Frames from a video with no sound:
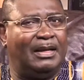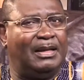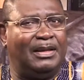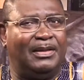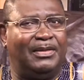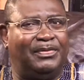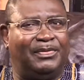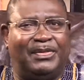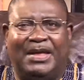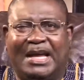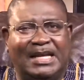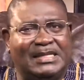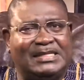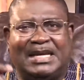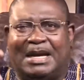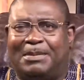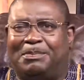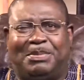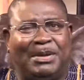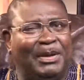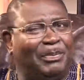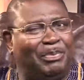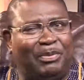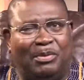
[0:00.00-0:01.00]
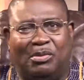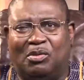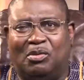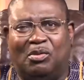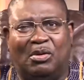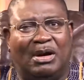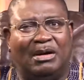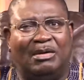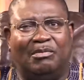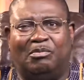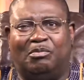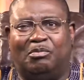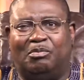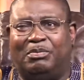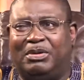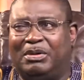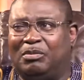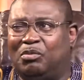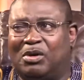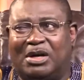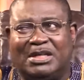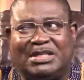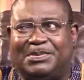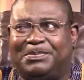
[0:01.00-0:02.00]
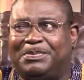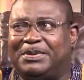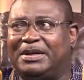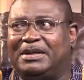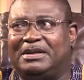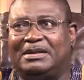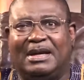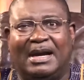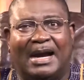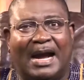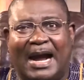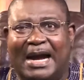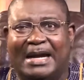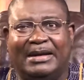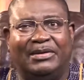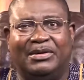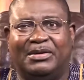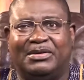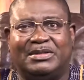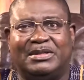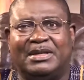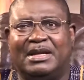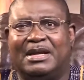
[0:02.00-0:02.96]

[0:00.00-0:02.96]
These are people who have been worshiping idols.